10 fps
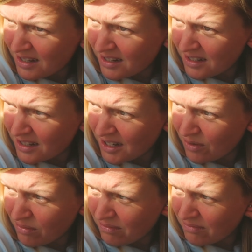And
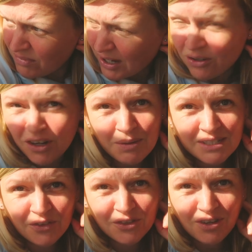so I could go and
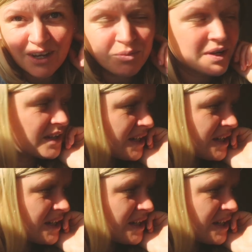sit on the driveway,